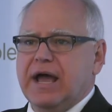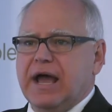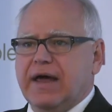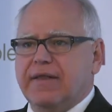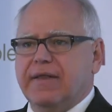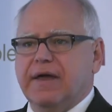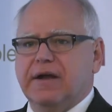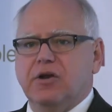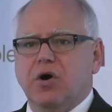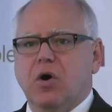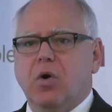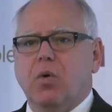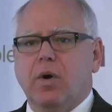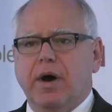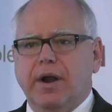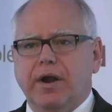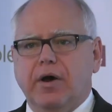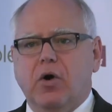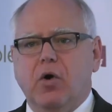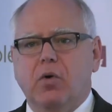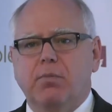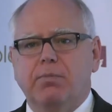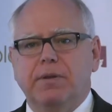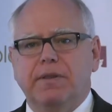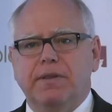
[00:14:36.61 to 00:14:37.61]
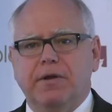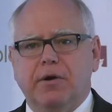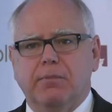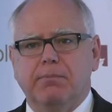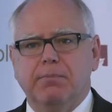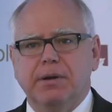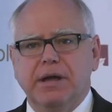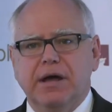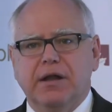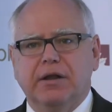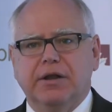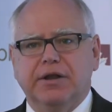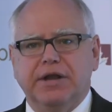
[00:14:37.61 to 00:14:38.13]
and they don't want to open their
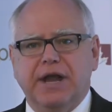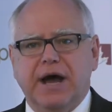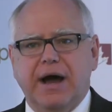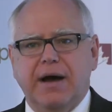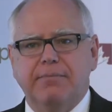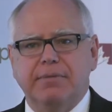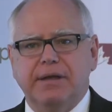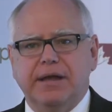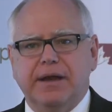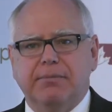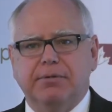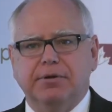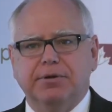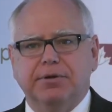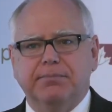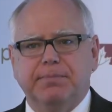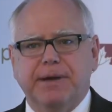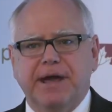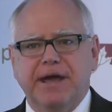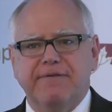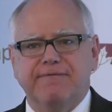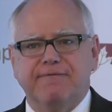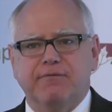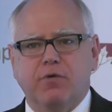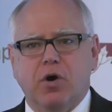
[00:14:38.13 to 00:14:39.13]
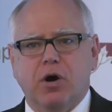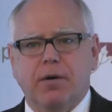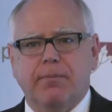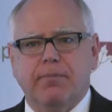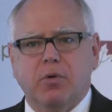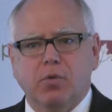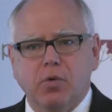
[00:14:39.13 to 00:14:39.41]
bill and not be able to pay for it.